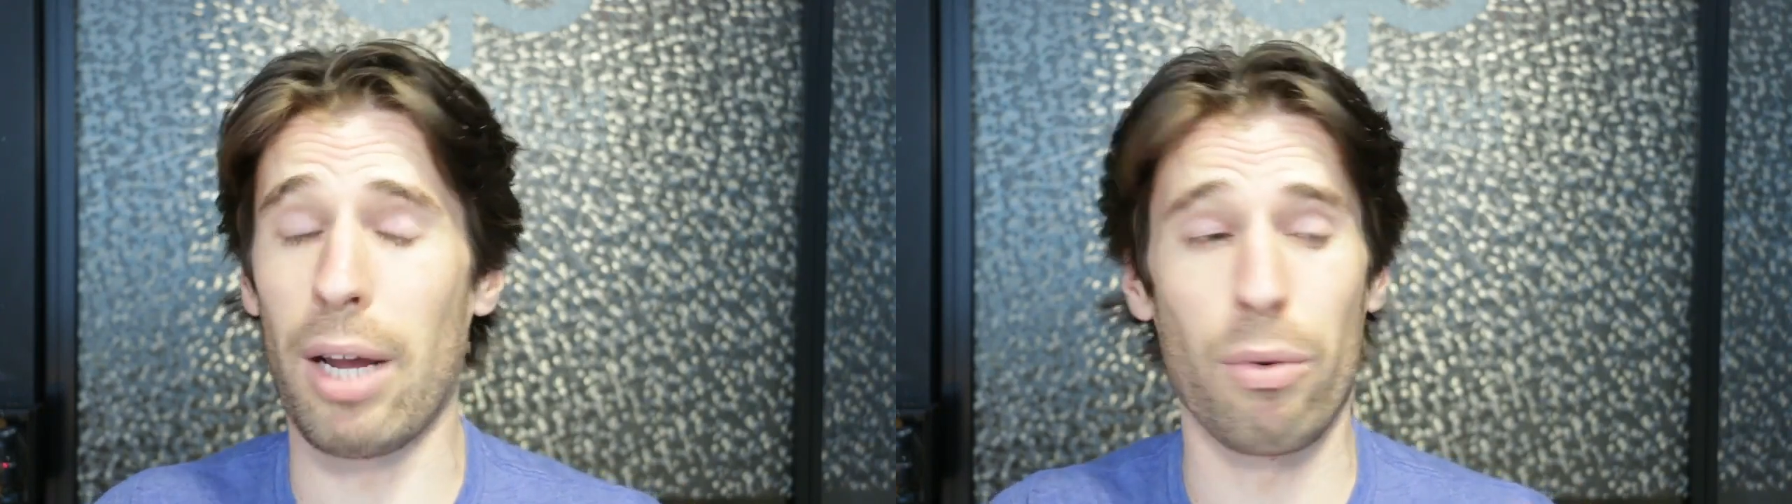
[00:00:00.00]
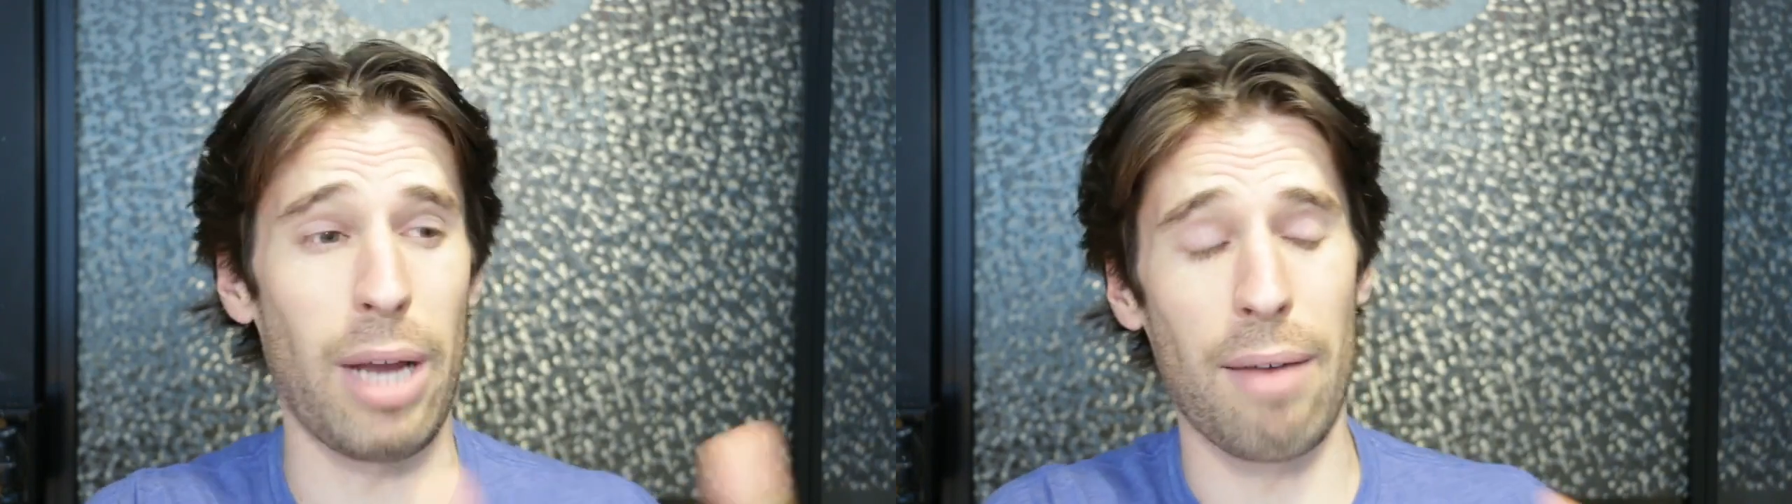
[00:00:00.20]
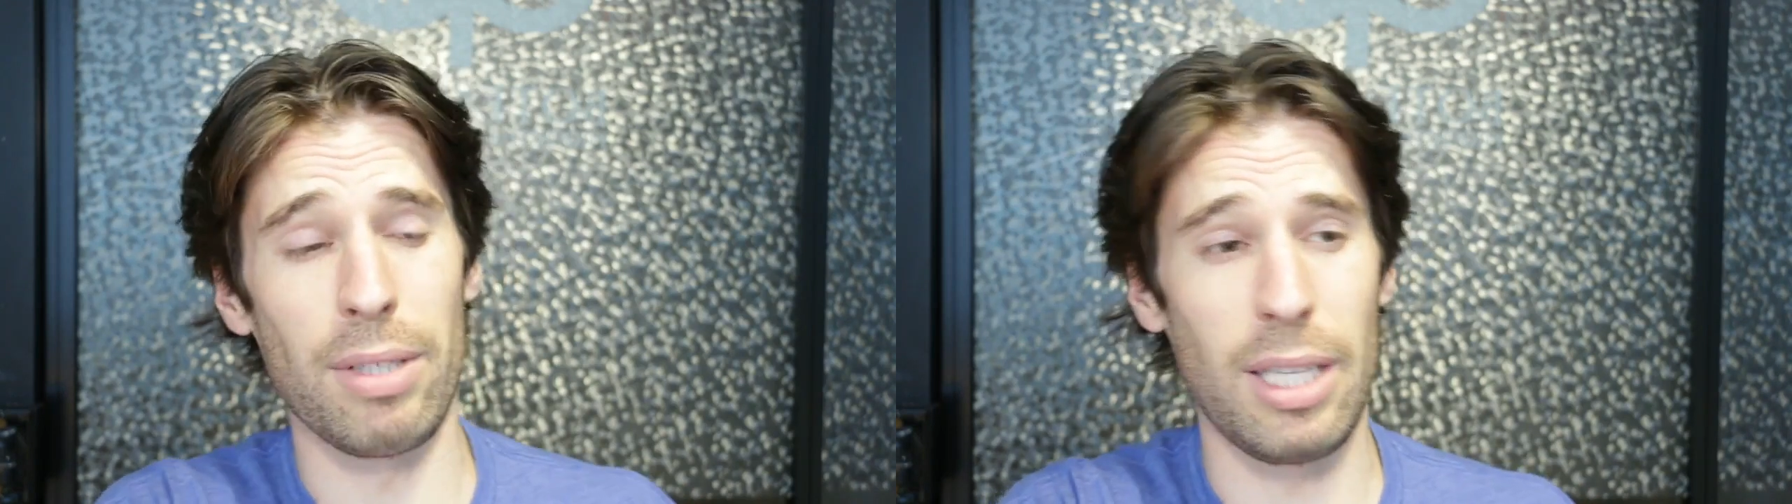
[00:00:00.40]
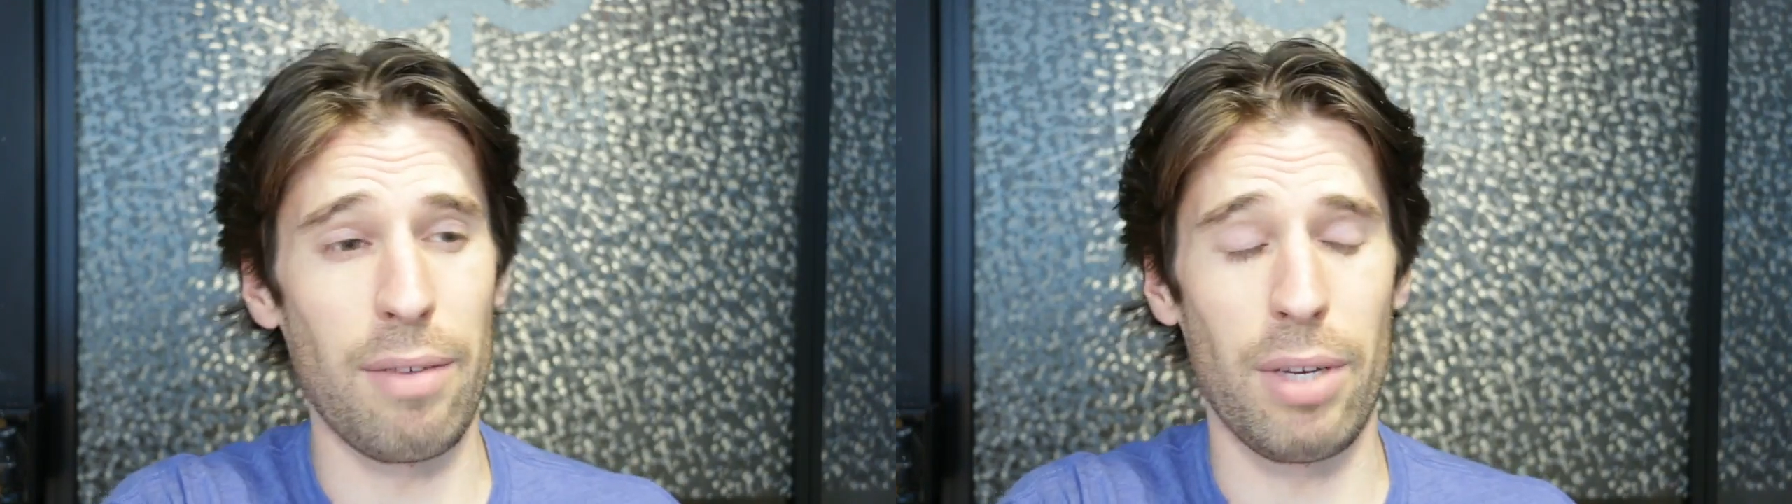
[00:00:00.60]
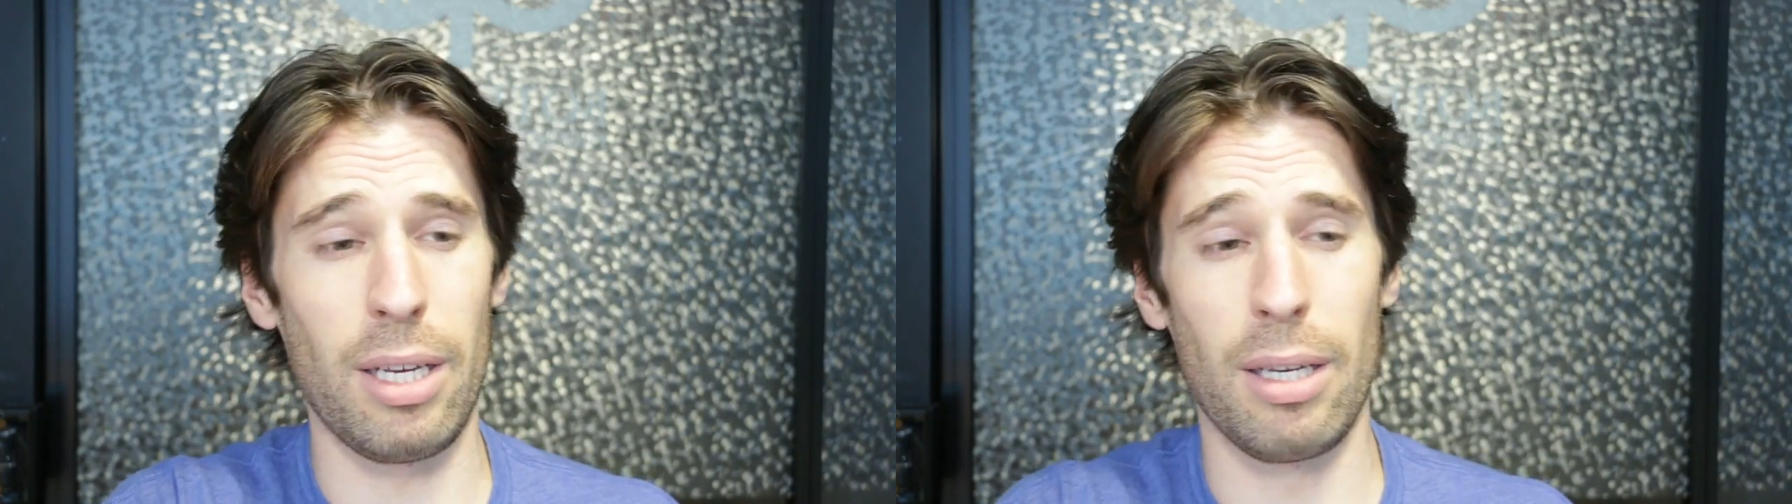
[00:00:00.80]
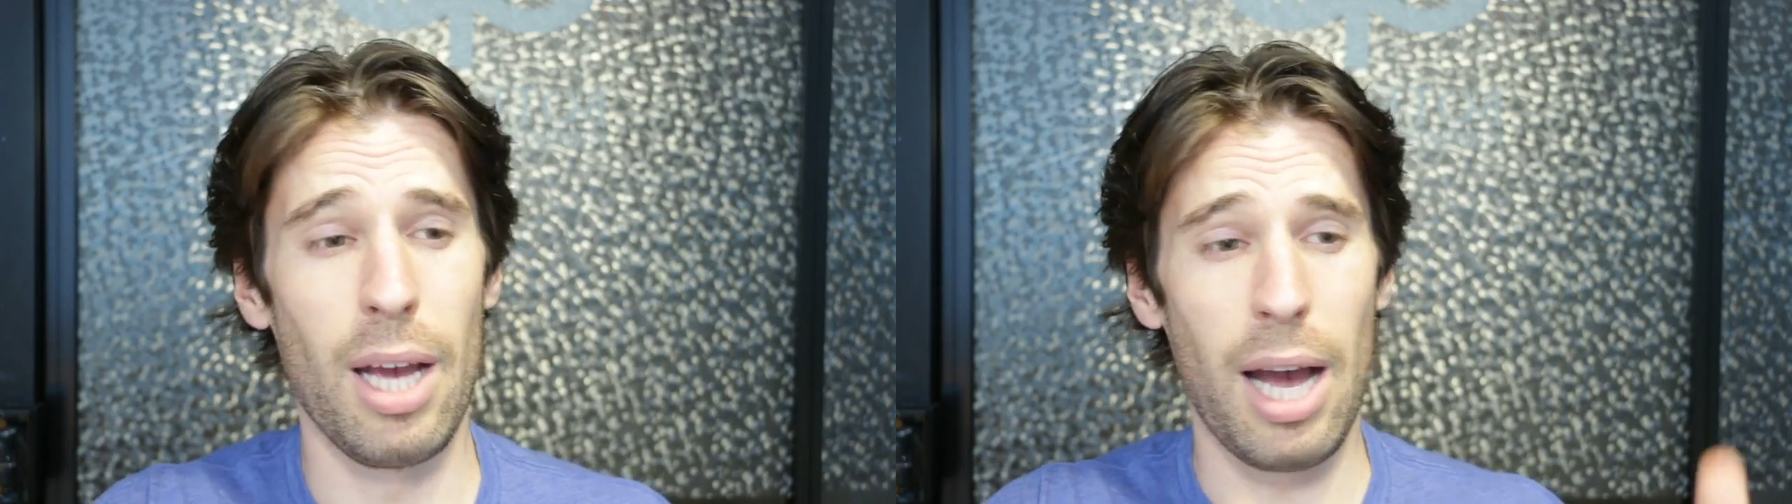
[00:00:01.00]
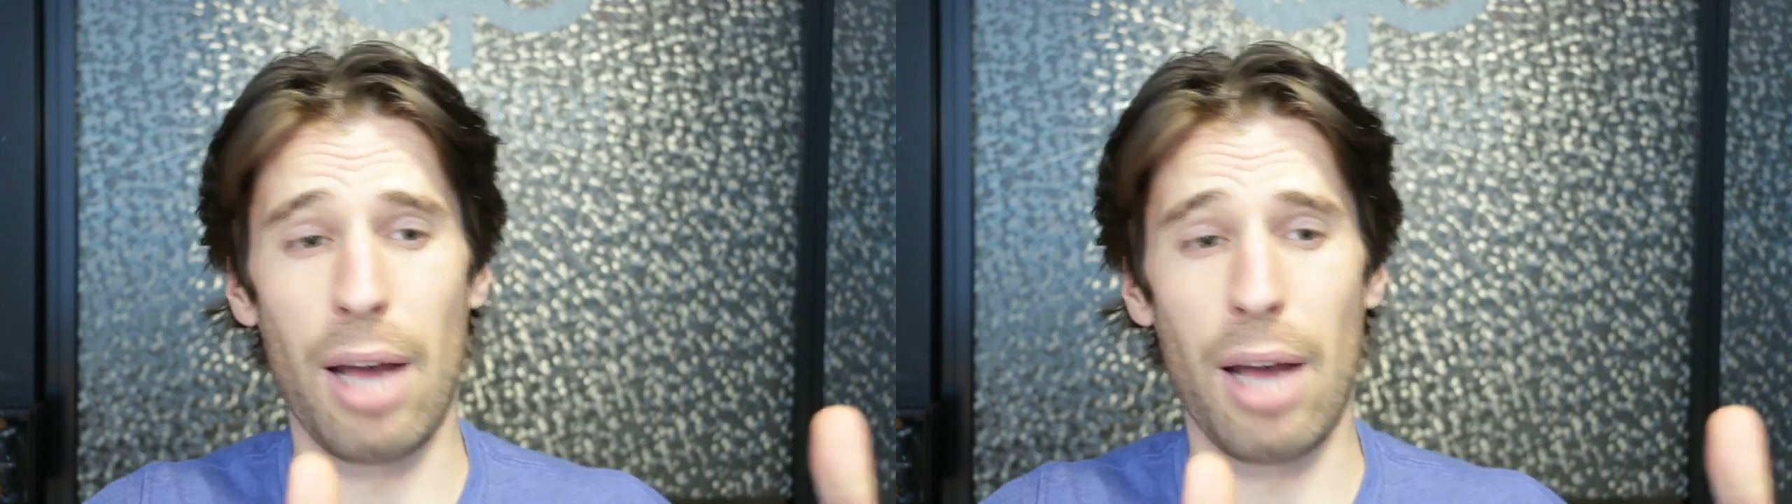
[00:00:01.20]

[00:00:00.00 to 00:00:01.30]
I don't have a TV,